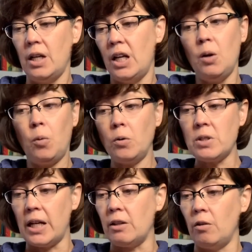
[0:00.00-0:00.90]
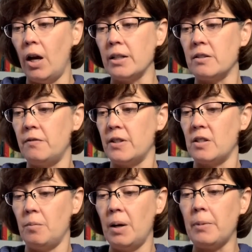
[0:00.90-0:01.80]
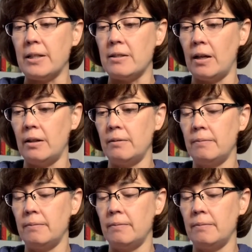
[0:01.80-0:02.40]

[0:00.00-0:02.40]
"It won't take long to fix them up," I said.